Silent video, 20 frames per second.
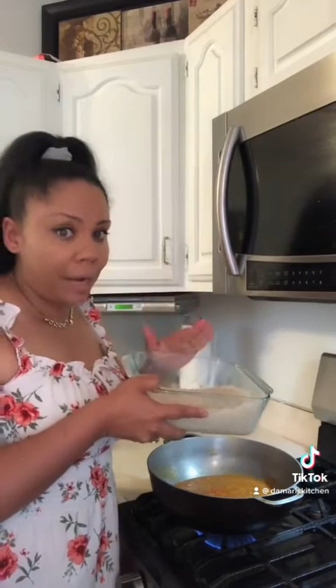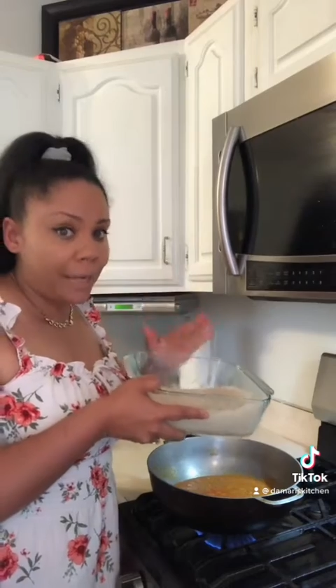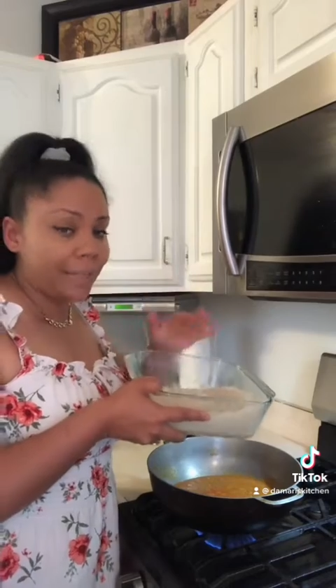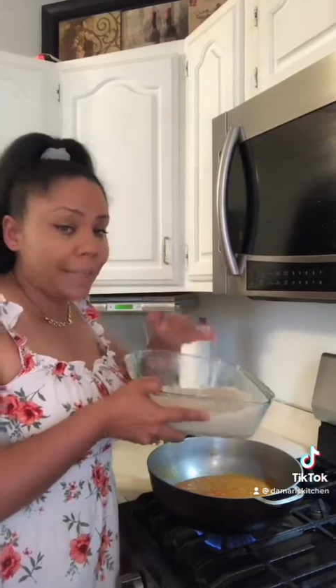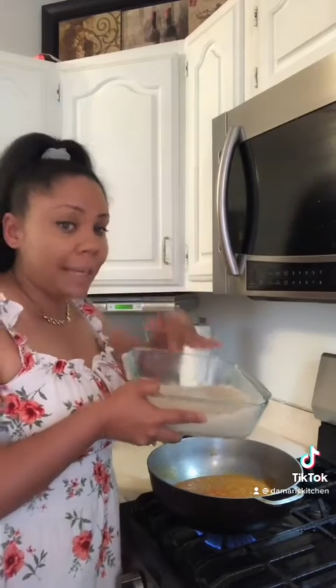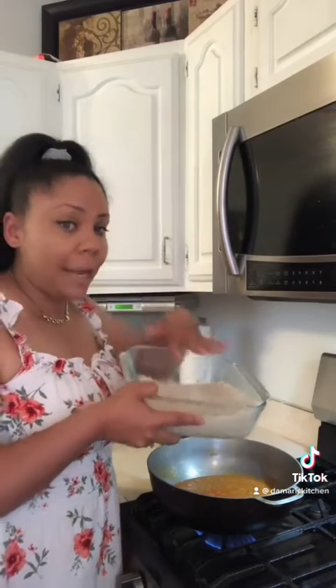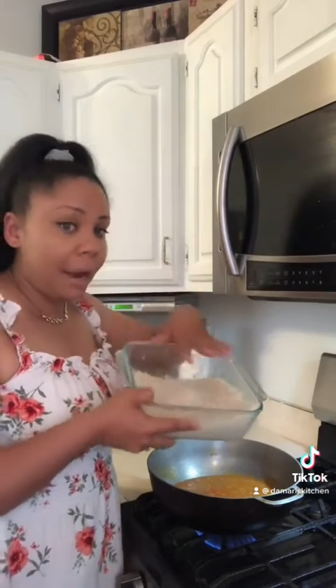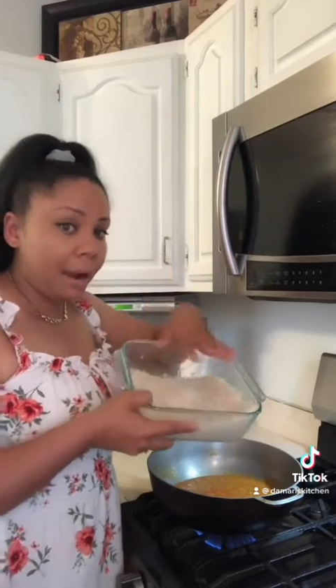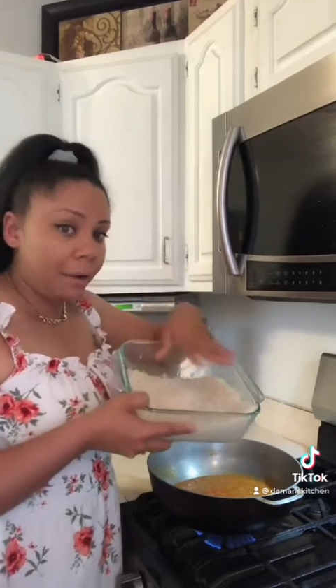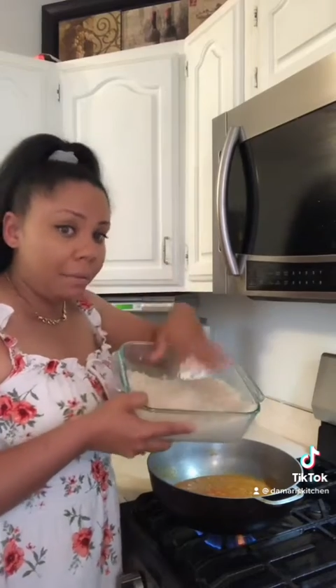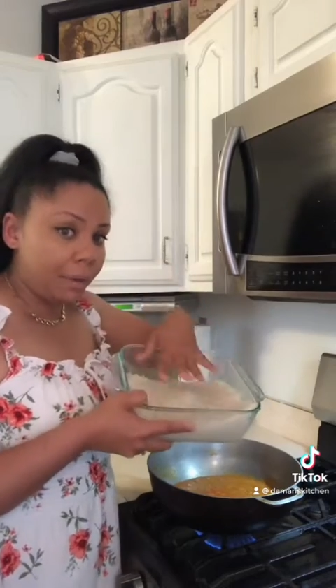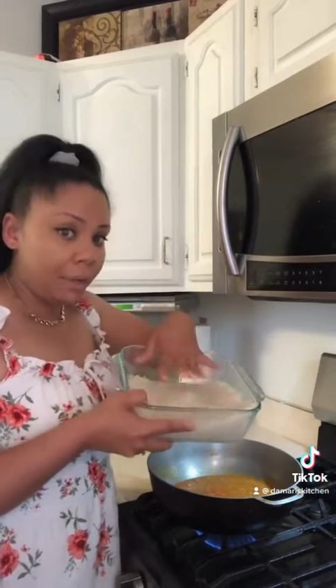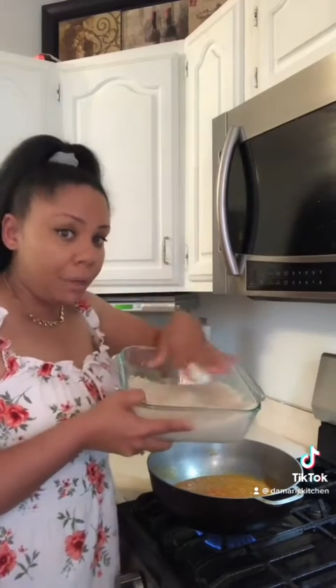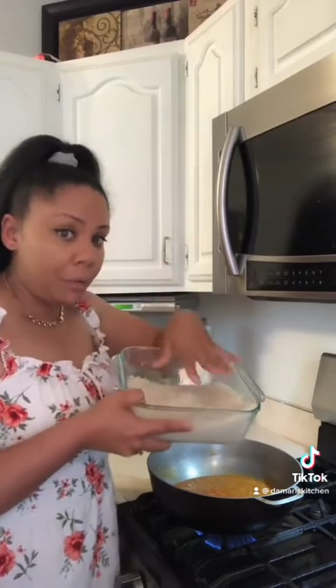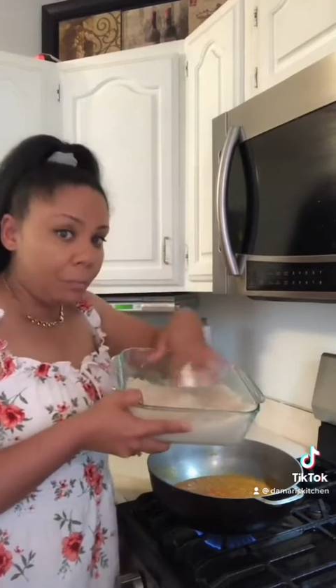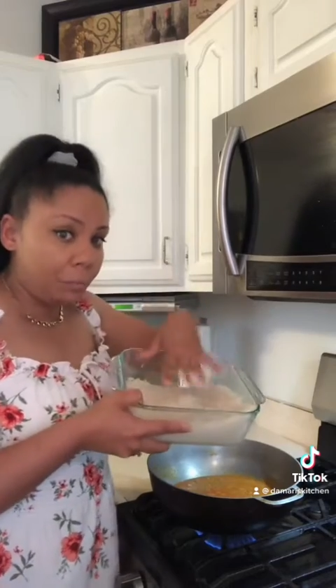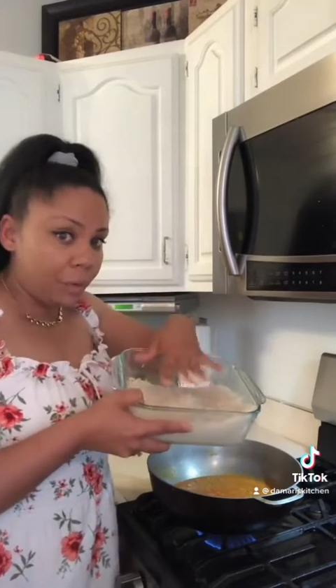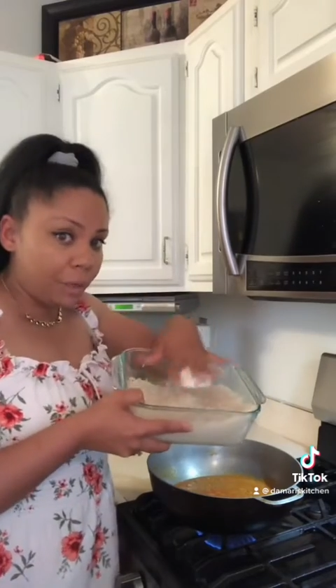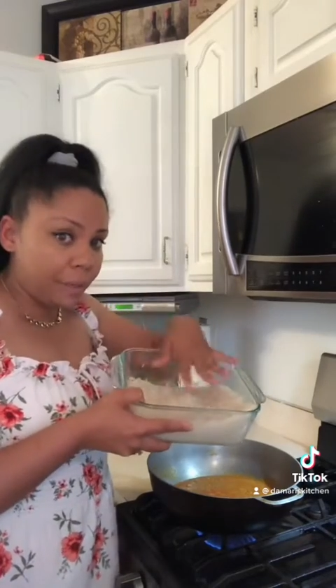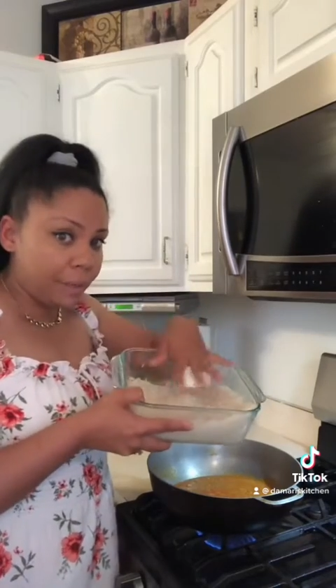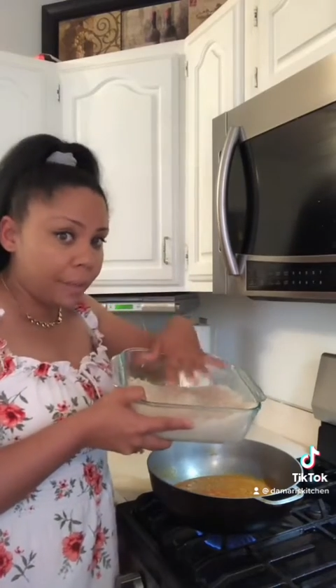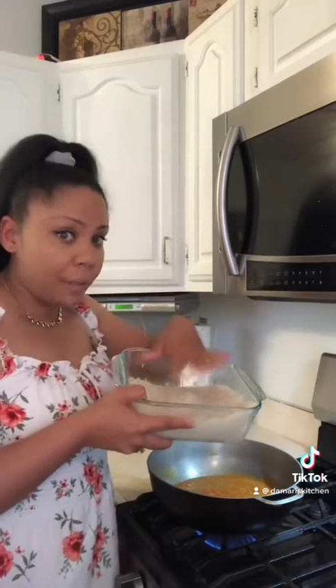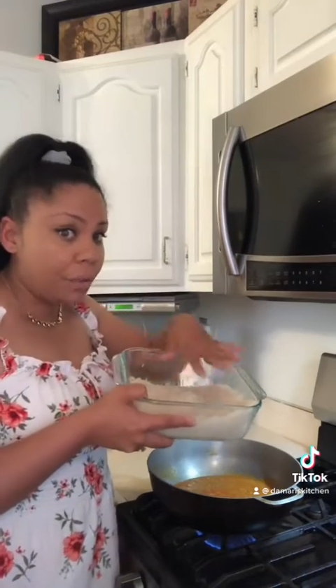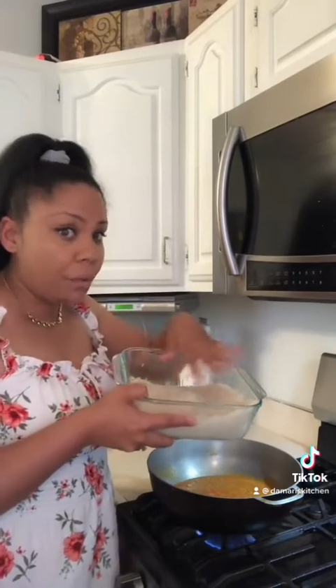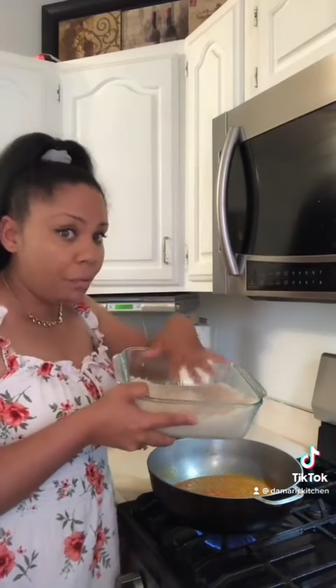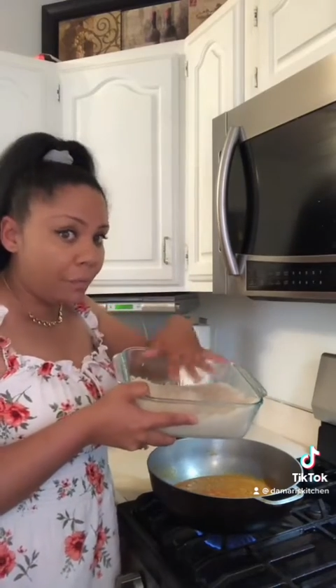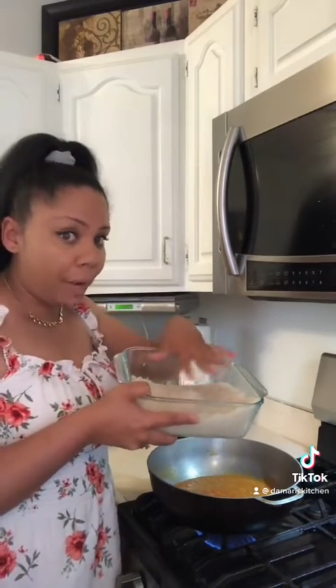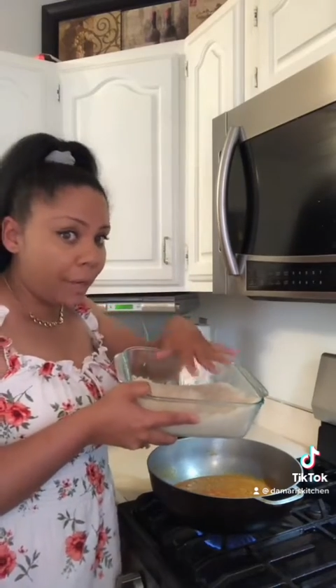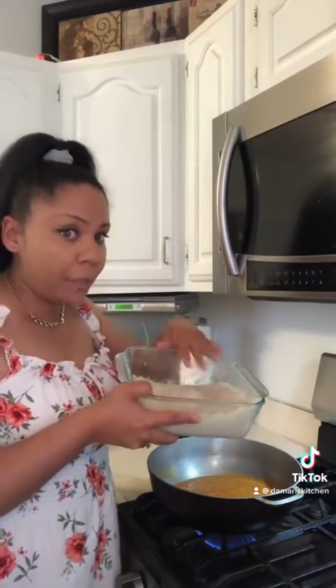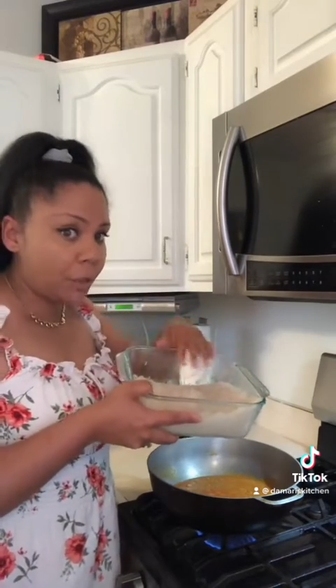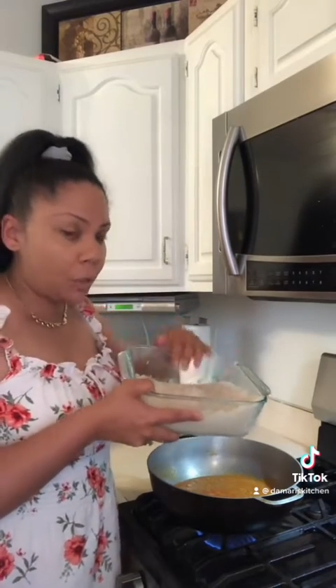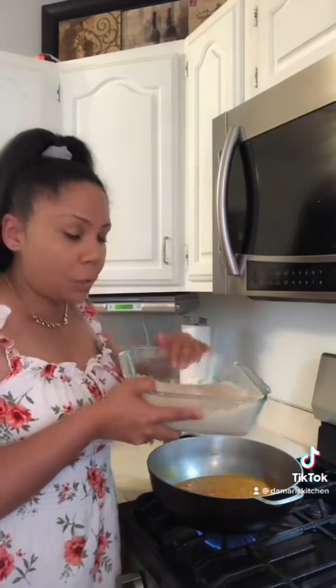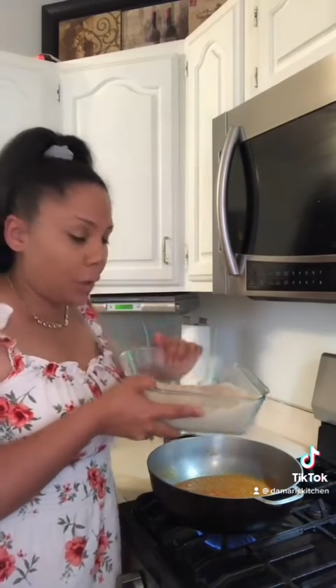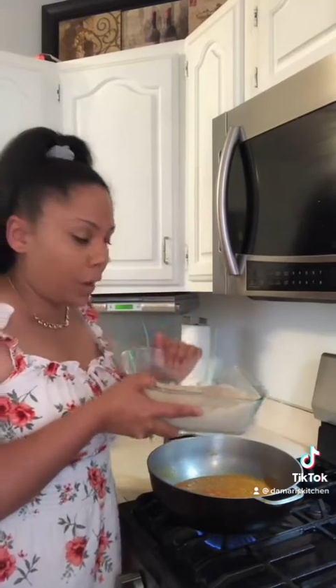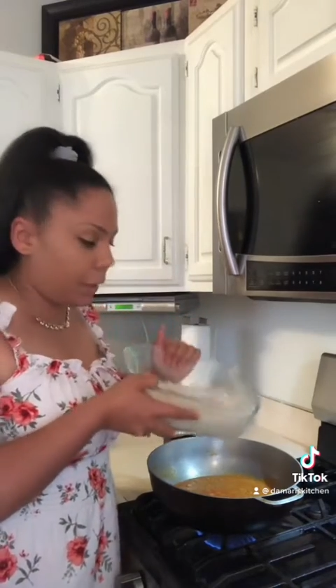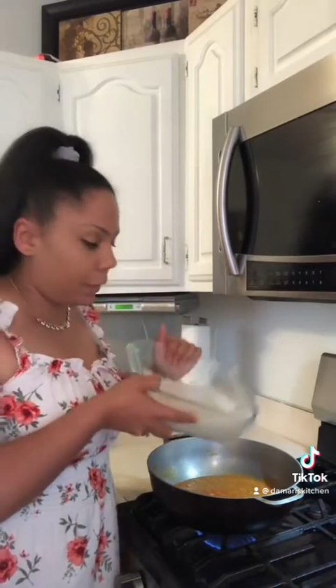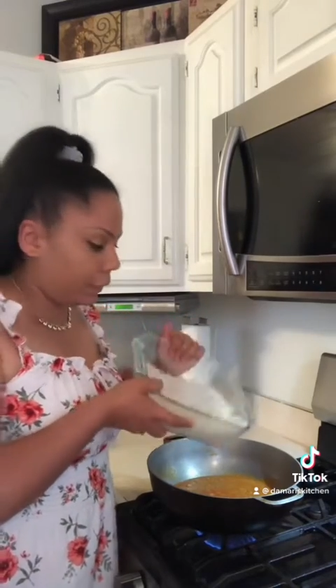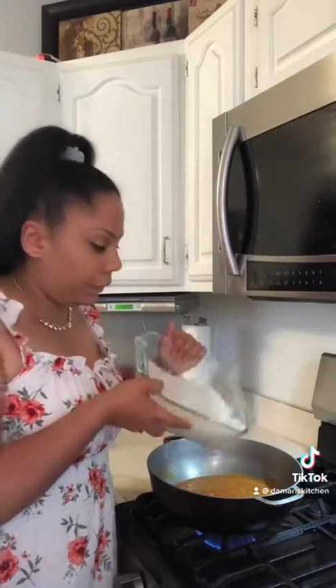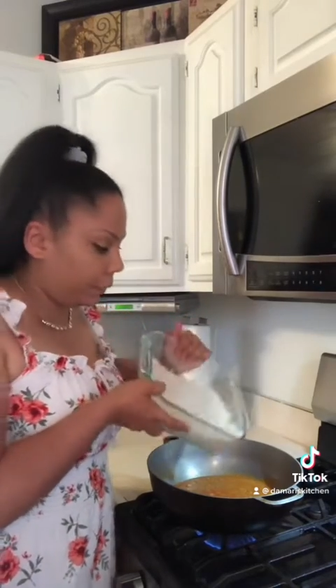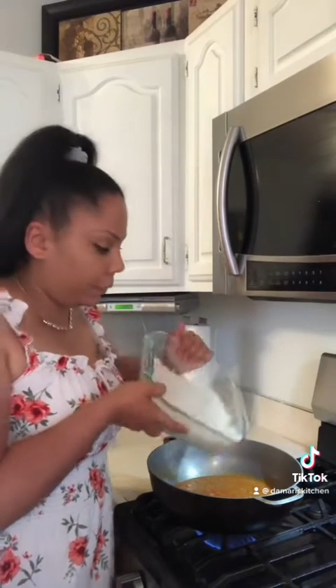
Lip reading: I already rinsed the rice off.